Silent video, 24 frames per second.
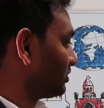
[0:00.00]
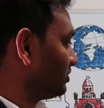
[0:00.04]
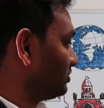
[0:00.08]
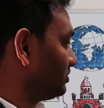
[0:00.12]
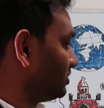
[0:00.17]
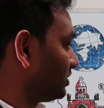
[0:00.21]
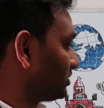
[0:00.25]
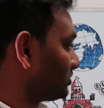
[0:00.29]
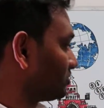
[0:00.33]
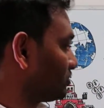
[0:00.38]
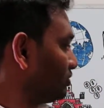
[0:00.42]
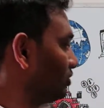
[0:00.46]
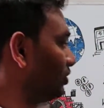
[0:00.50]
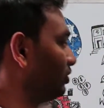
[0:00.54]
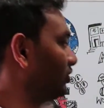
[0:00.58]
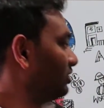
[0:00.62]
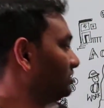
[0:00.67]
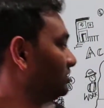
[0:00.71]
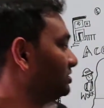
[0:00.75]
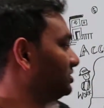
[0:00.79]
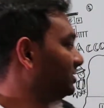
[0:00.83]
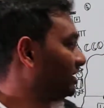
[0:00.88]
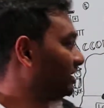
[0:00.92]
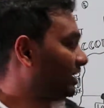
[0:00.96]
just go
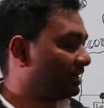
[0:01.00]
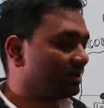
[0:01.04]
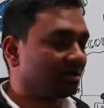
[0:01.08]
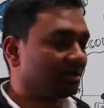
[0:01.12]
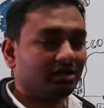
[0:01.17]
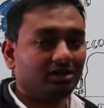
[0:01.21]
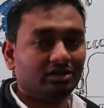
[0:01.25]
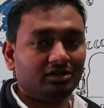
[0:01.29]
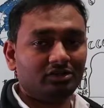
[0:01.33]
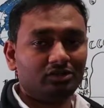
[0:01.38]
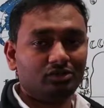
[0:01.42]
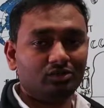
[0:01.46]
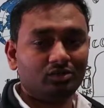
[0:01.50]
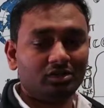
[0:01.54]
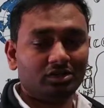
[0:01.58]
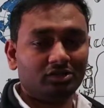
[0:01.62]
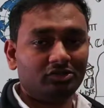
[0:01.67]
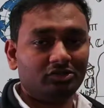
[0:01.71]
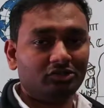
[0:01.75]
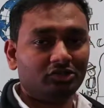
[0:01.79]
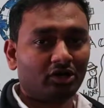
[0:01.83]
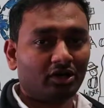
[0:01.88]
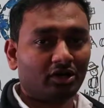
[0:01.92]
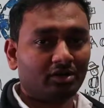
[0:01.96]
and check, do a
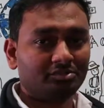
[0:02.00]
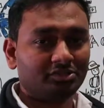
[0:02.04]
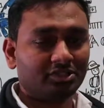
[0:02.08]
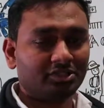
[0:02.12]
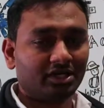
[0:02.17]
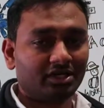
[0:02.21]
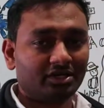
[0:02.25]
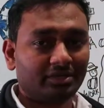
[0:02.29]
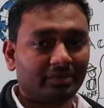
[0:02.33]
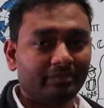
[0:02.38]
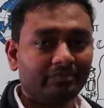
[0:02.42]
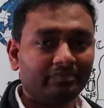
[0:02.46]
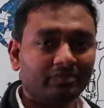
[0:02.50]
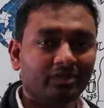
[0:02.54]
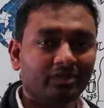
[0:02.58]
job check